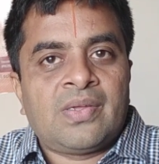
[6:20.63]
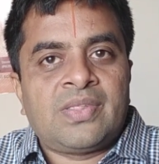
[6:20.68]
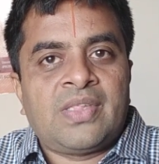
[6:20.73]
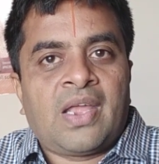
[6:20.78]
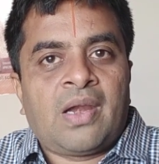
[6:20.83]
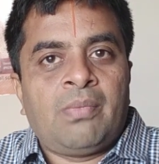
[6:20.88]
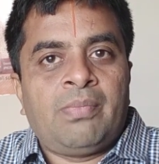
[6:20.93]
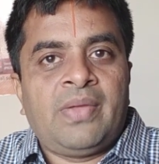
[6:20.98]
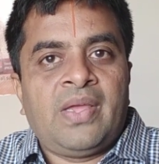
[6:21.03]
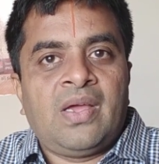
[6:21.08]

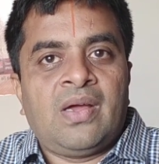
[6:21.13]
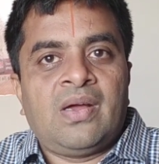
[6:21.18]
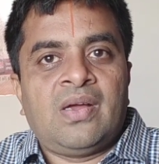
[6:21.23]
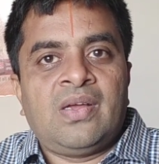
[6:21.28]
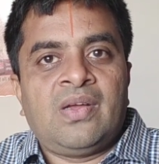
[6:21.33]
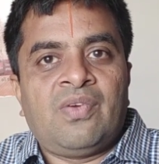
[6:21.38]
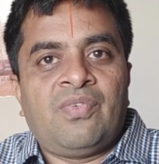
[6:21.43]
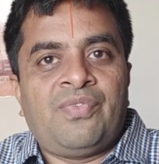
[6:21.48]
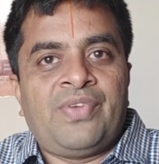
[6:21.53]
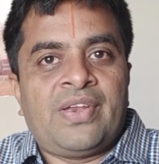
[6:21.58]
There will be
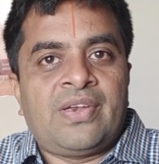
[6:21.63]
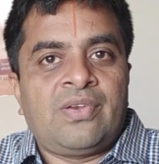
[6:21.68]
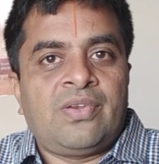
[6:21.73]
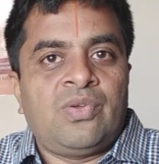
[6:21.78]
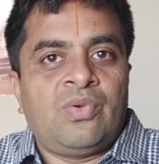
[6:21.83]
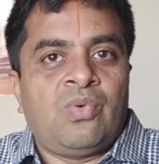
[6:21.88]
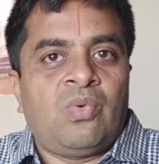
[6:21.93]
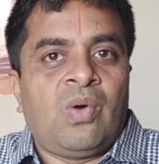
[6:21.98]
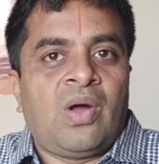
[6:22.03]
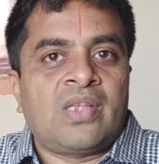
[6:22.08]
when
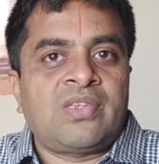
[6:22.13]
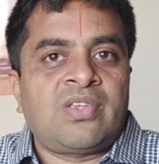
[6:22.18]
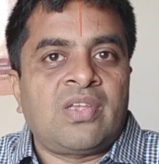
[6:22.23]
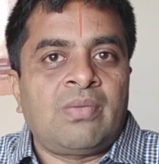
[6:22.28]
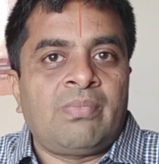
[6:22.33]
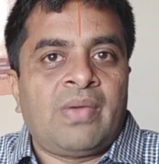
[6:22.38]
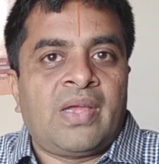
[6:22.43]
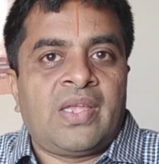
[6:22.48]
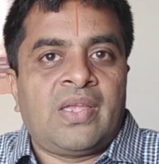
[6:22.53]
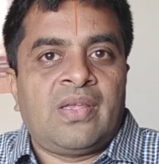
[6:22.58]
you
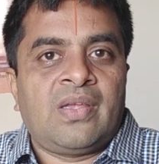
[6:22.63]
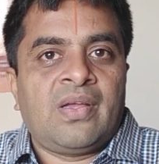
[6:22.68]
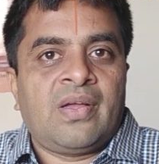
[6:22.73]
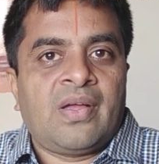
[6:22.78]
watching my